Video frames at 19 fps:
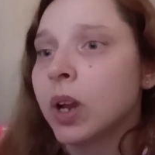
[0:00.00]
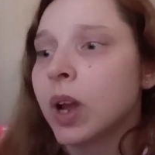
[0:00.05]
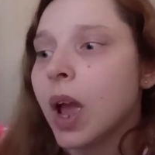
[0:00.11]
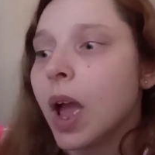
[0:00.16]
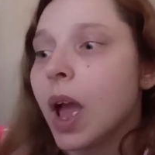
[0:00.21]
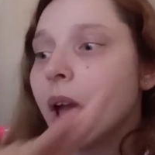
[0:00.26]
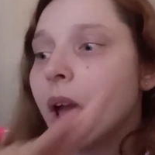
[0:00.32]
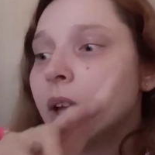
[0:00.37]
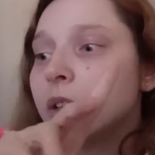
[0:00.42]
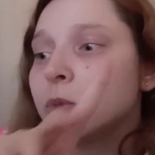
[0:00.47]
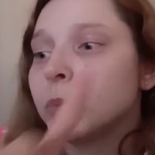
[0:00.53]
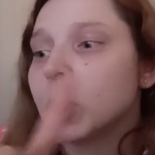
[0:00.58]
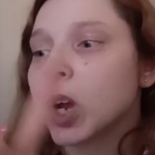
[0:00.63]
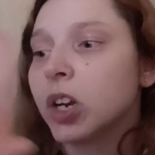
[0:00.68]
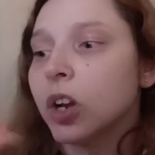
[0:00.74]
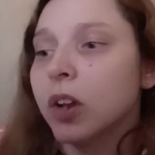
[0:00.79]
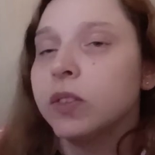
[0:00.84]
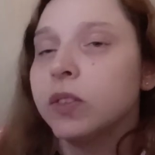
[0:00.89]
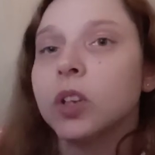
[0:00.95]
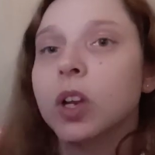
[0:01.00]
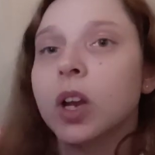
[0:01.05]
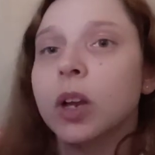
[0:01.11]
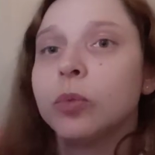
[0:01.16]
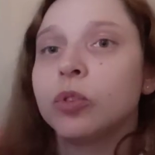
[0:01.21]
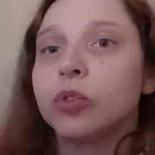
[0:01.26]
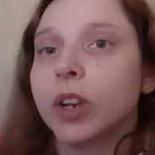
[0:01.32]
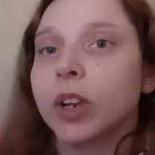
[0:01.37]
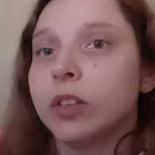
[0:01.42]
and my 9 times
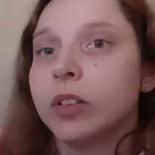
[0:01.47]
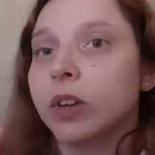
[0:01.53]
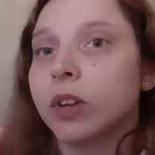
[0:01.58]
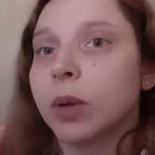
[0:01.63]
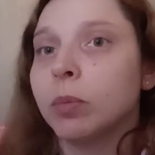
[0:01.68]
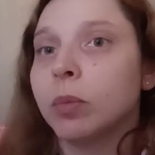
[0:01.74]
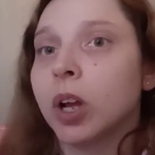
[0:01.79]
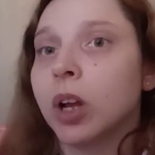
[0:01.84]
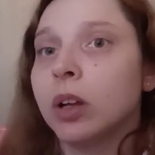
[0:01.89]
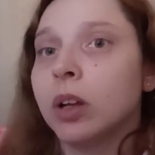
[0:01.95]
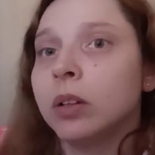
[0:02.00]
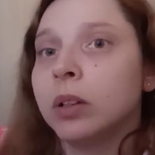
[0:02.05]
great grandma